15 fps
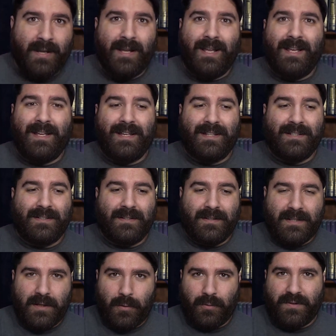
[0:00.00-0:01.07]
in
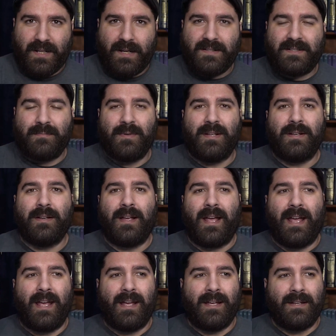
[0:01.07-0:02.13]
the Old Testament,
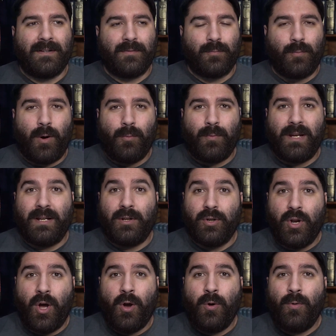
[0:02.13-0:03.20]
and what we
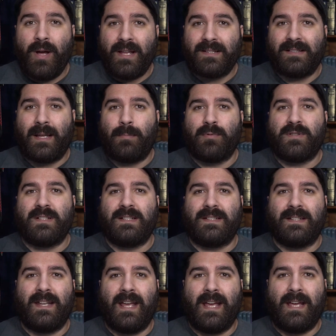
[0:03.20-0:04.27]
know as leprosy
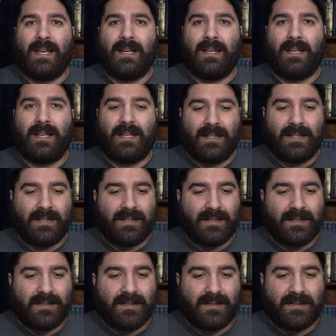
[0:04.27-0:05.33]
today
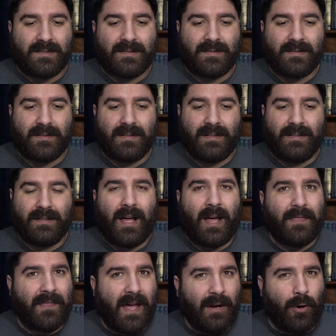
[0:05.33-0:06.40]
is
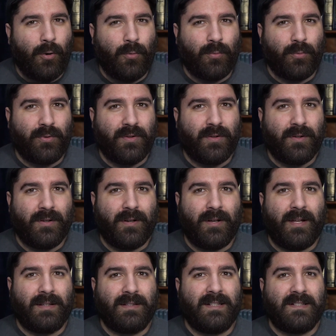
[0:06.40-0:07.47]
not that old.
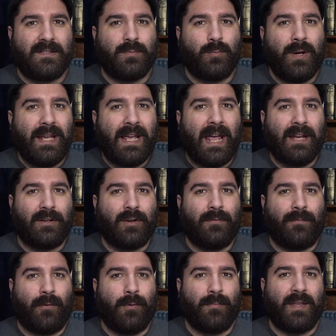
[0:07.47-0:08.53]
At least we can't
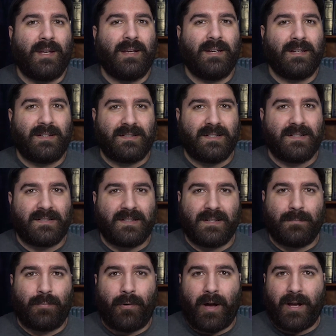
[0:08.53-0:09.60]
confirm that it
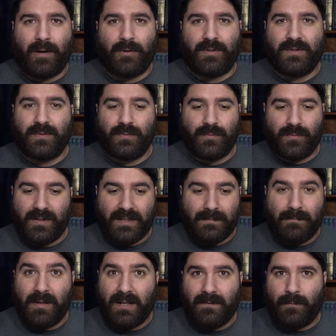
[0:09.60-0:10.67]
existed prior to the
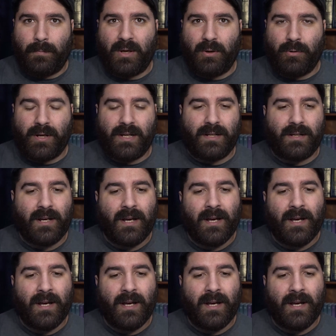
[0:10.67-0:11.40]
medieval period.